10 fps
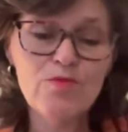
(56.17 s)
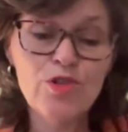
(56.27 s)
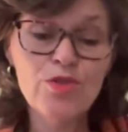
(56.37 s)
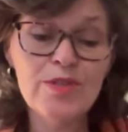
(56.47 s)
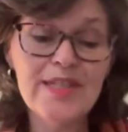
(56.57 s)

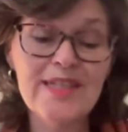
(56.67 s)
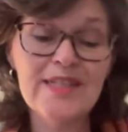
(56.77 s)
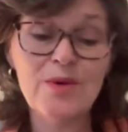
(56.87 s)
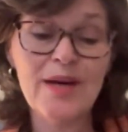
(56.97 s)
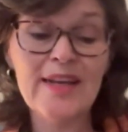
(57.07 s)
route
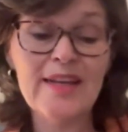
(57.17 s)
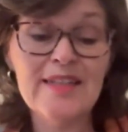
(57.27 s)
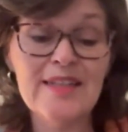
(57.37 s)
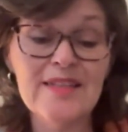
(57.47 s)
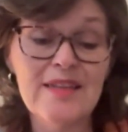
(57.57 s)
into
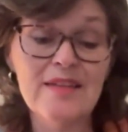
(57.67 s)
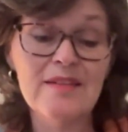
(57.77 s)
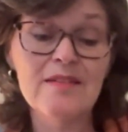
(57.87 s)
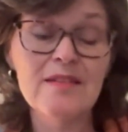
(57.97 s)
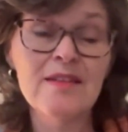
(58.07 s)
analytic
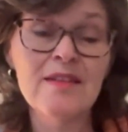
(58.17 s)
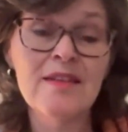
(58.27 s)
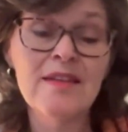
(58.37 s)
skills.